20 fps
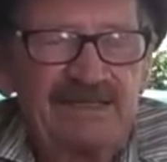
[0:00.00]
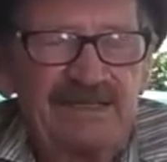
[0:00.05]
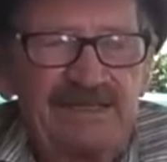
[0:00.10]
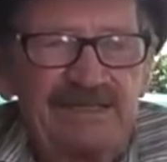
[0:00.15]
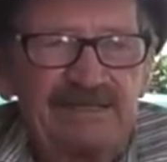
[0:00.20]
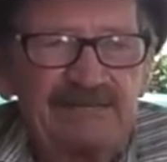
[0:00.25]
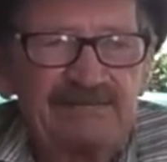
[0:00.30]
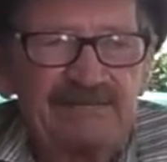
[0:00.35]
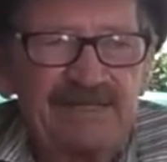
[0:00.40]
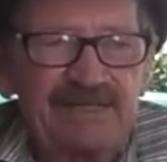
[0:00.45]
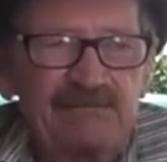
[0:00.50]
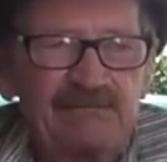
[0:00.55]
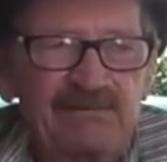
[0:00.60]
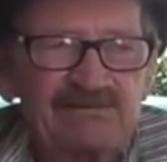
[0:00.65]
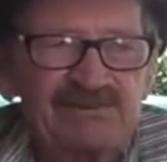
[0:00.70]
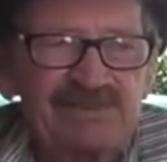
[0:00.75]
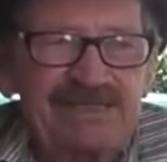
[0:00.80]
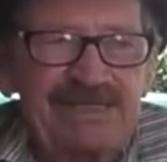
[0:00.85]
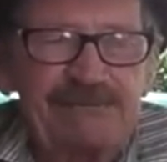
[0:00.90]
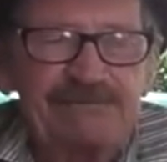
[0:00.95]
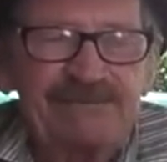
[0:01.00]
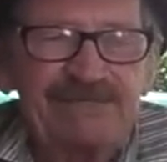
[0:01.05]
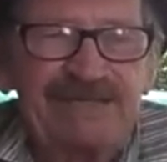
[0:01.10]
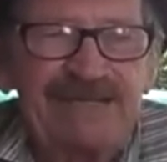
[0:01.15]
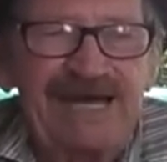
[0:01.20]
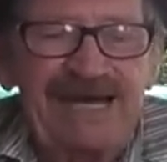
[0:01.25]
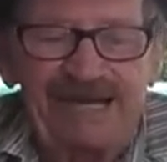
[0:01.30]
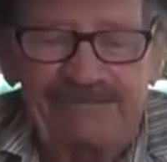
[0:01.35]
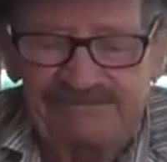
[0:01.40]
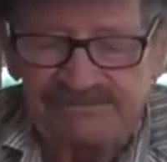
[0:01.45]
He'll, he wants to keep it
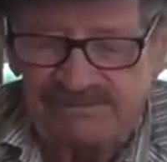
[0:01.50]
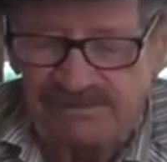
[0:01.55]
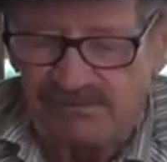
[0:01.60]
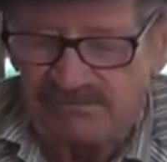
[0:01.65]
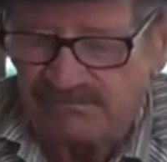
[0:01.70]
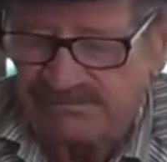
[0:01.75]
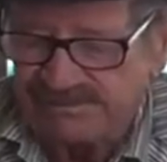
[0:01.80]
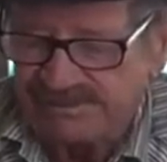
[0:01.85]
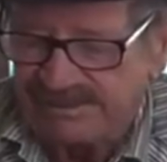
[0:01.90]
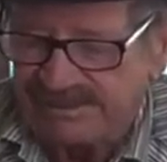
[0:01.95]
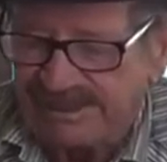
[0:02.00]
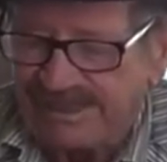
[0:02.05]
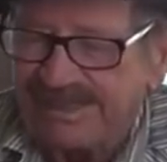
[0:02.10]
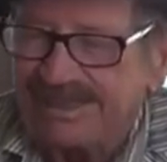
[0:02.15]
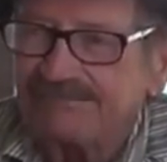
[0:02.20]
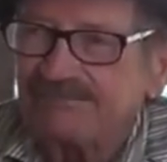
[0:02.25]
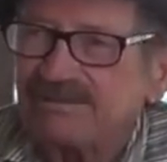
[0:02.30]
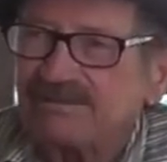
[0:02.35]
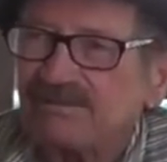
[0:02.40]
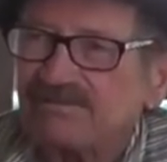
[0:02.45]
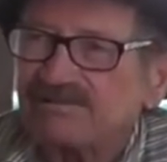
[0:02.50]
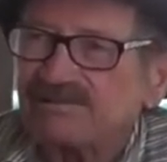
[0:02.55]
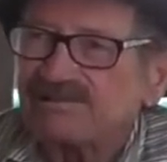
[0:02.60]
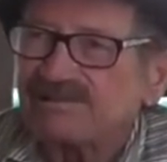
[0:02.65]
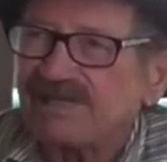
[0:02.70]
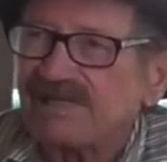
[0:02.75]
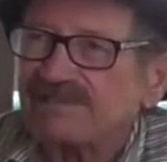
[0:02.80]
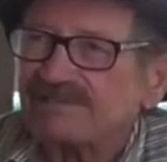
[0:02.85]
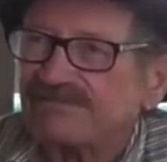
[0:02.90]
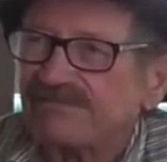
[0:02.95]
alive as long as he can because it
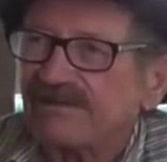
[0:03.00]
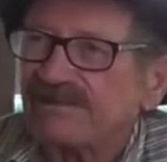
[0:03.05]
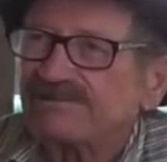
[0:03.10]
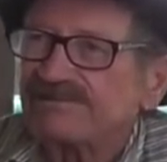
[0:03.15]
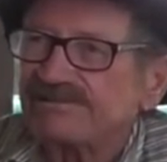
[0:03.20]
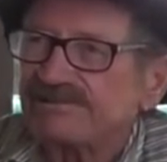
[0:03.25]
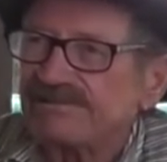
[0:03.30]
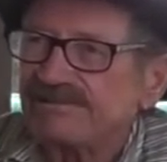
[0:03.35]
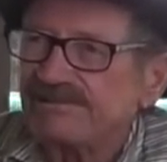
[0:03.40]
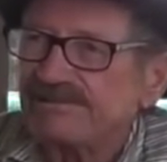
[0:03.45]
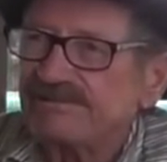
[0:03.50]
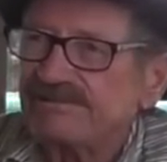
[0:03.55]
stays fresher.